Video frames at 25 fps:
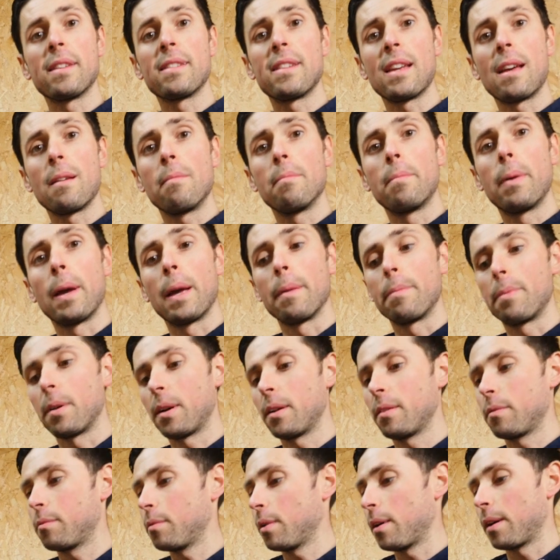of
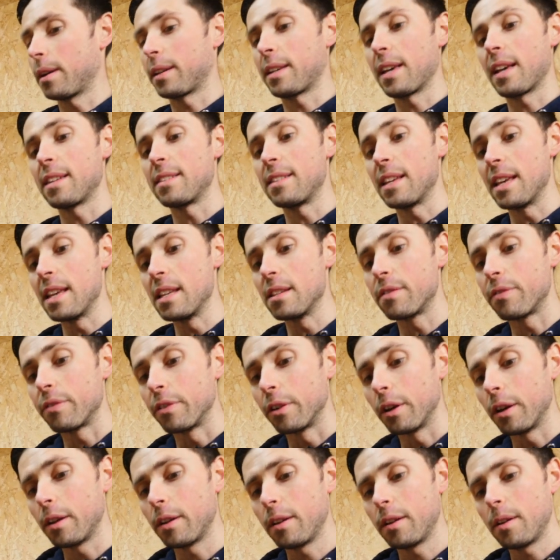sandpaper. Well, I guess it is
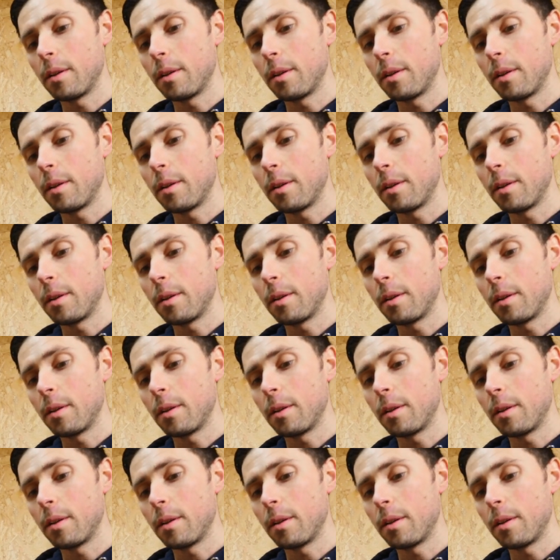for a